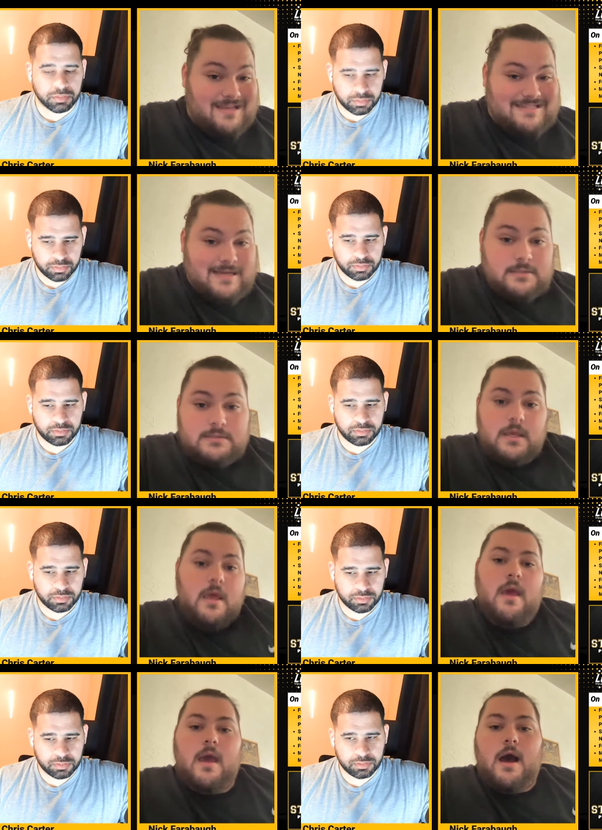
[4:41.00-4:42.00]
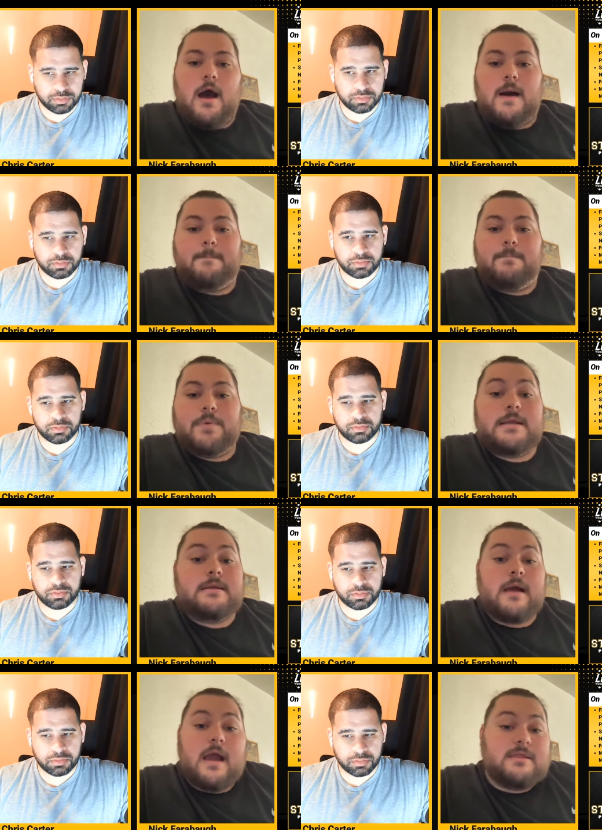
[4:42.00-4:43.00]
Speaker 1: sense. Um, but
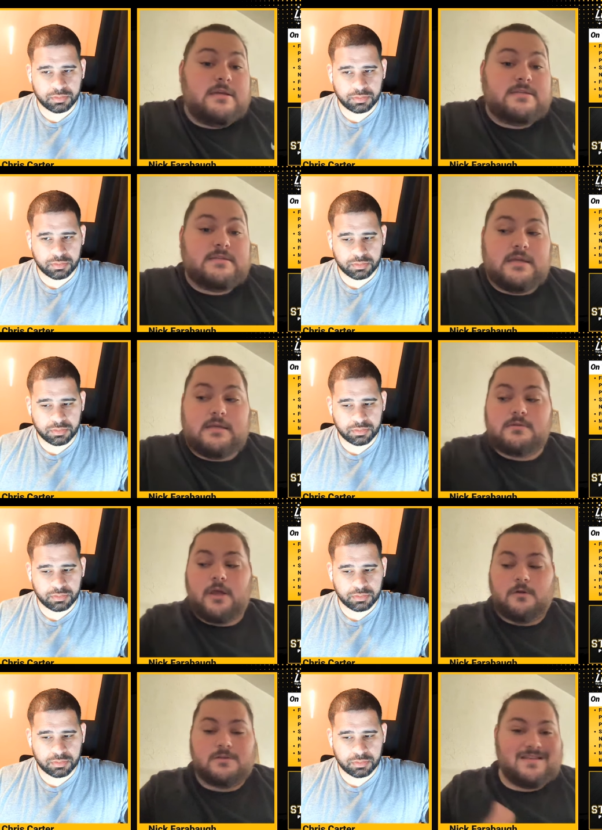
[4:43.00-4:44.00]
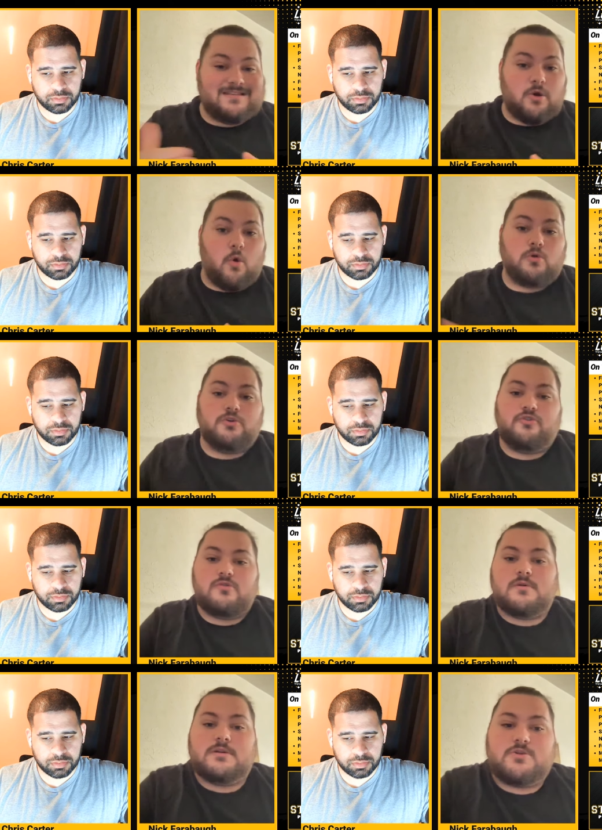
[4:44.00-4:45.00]
I think Sneed turns this corner
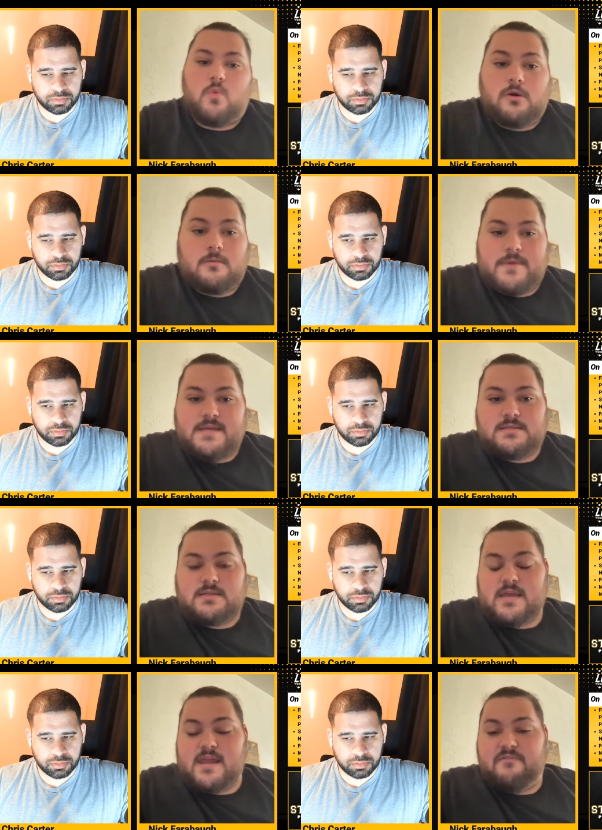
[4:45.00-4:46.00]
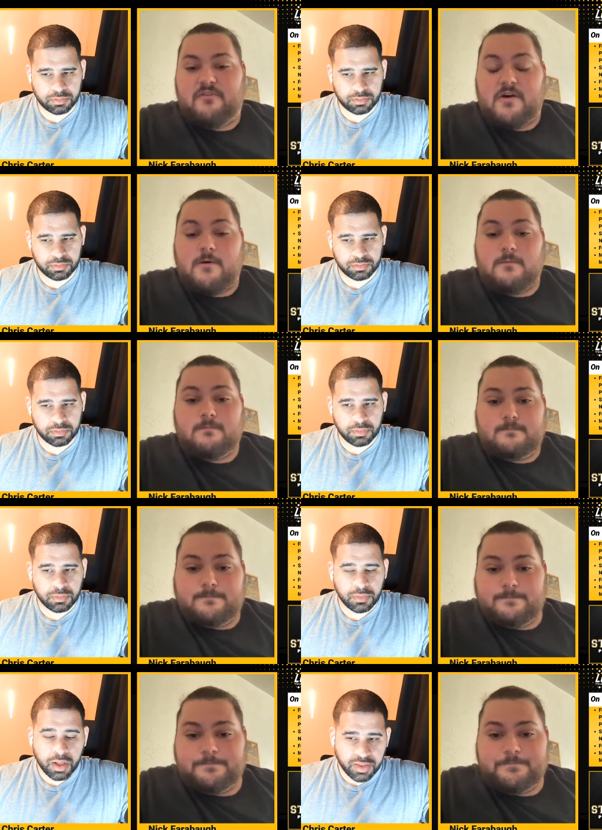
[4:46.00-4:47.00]
duo into one of the best in the NFL.
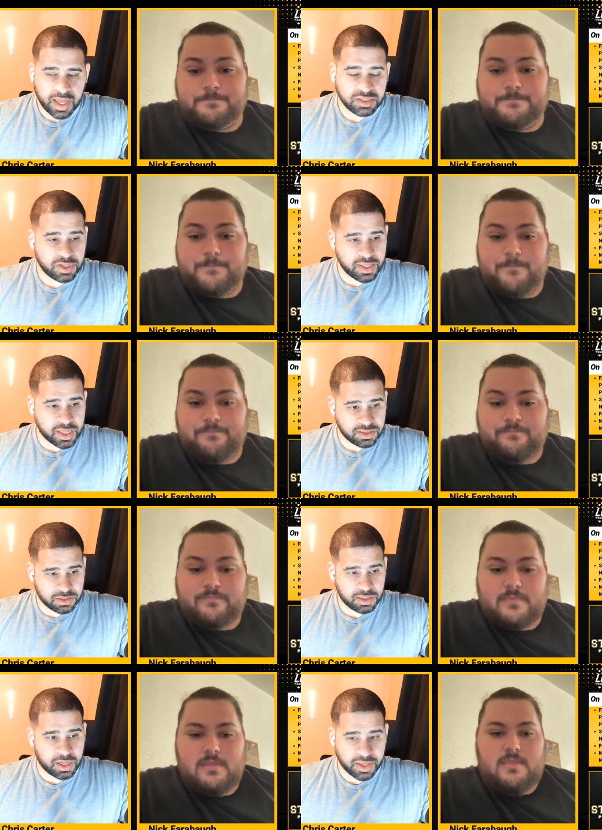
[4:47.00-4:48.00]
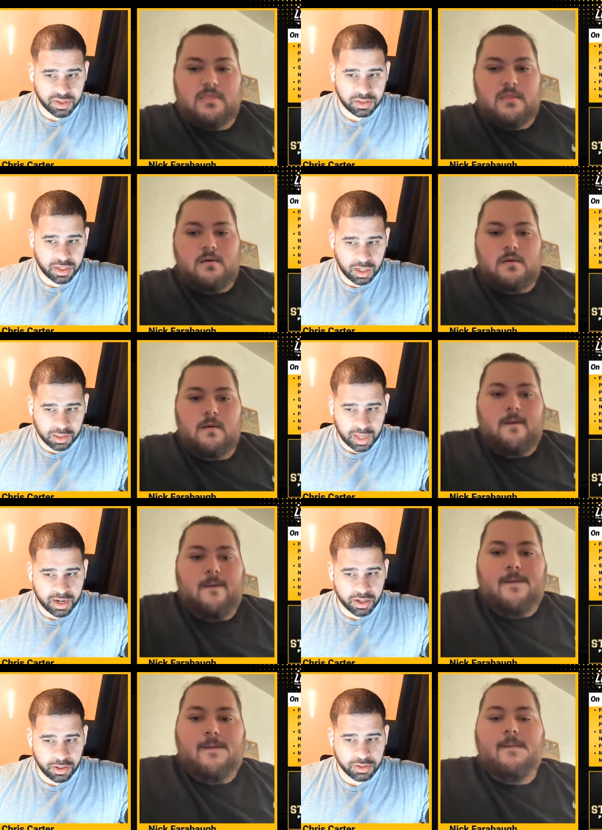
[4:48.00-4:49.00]
Speaker 2: That's and that's the thing. I think that a
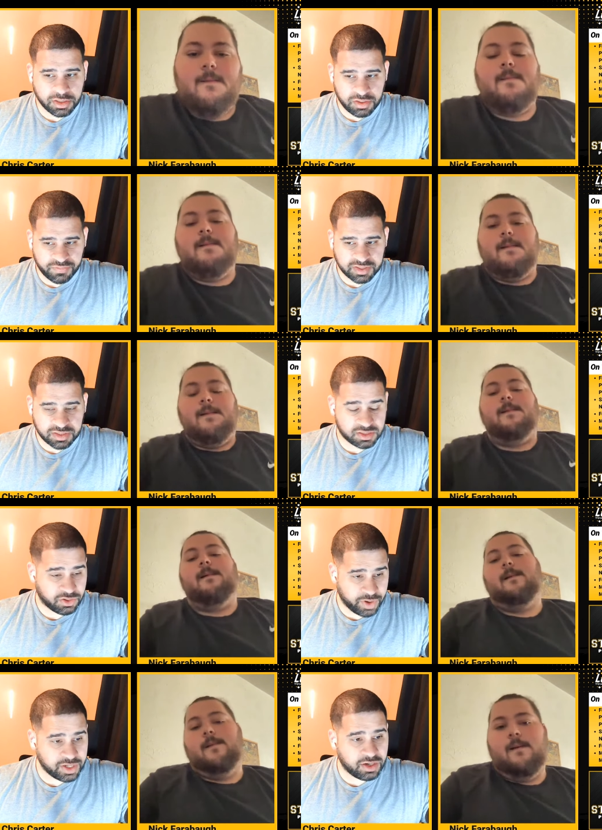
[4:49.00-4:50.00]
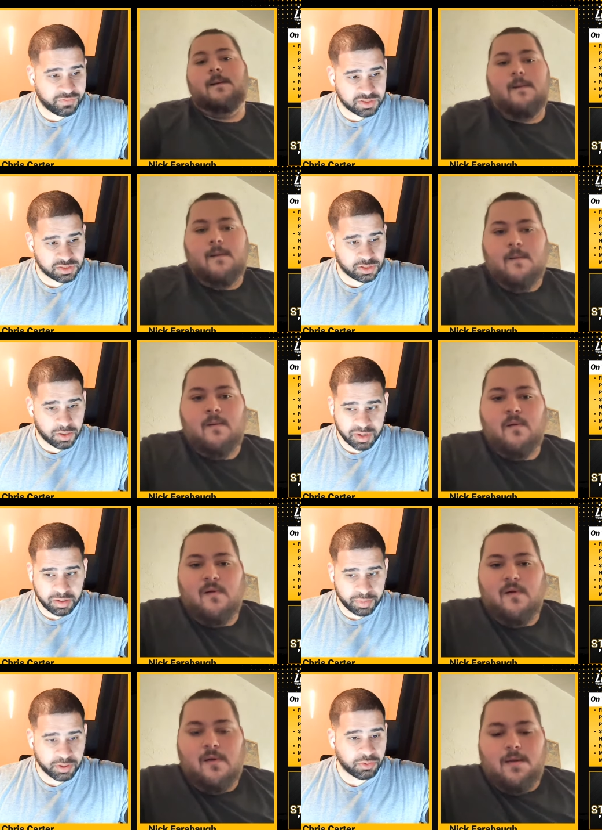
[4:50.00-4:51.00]
lot of good defenses and great defenses are
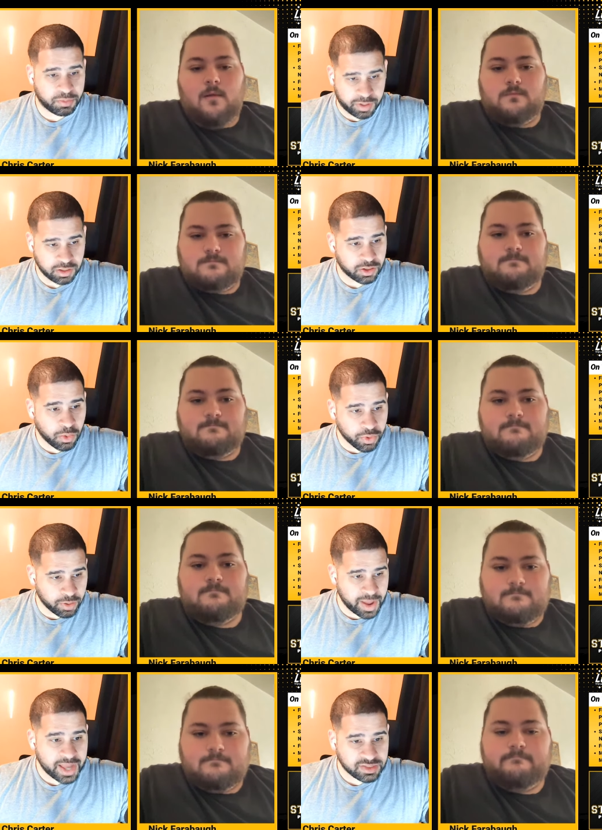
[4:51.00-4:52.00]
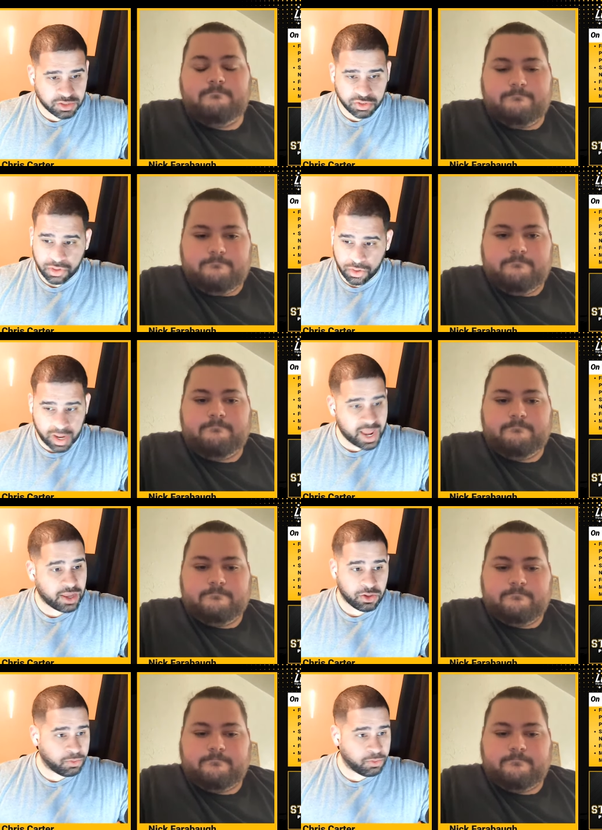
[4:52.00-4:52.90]
being built with pillar cornerbacks that you know, hey, you